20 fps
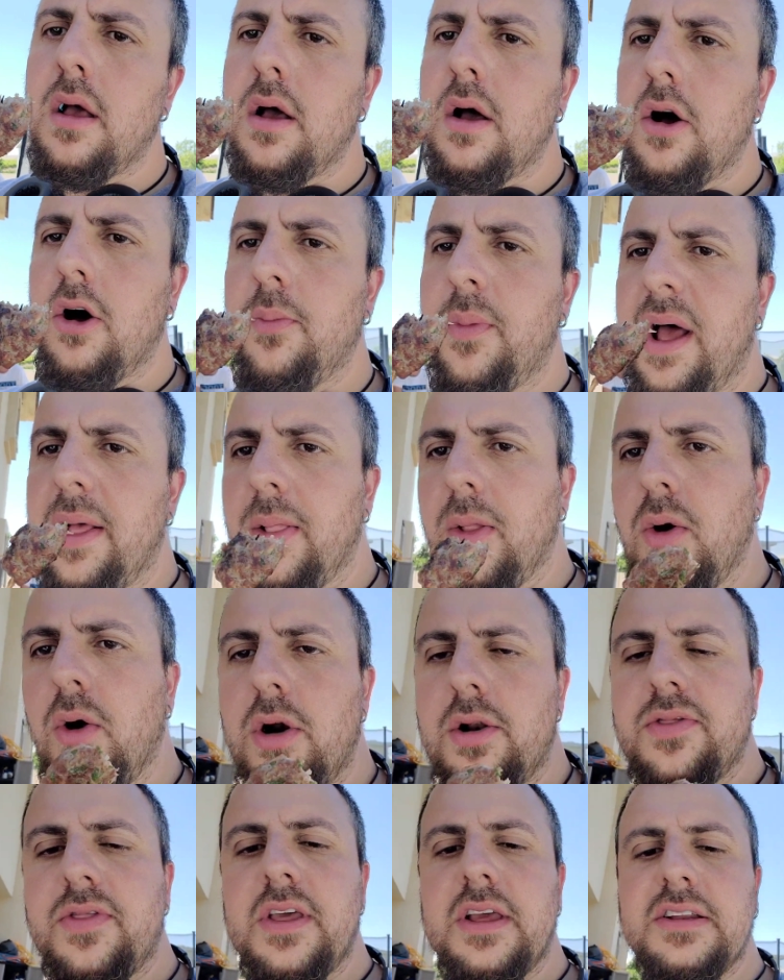Oh my
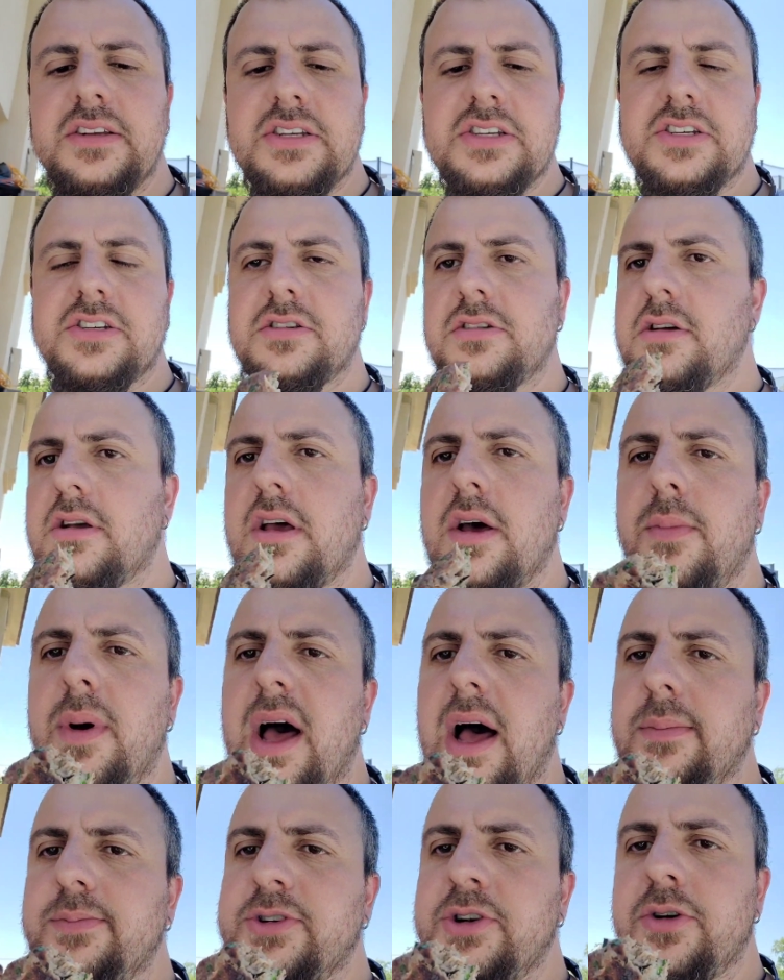lord, these
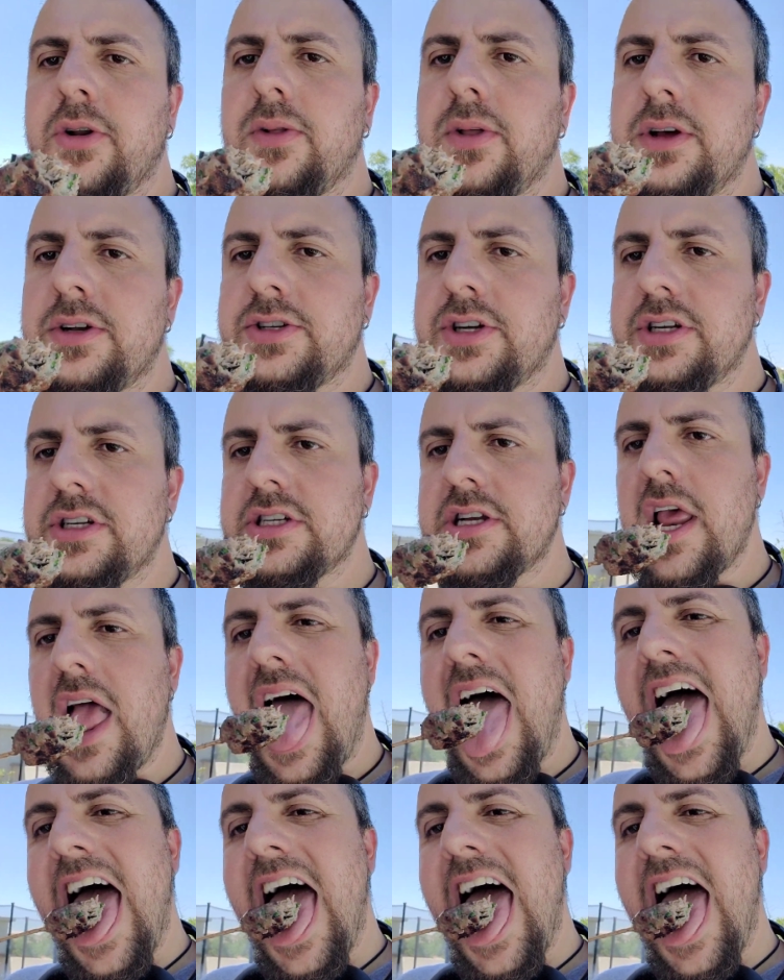kebabs are delicious.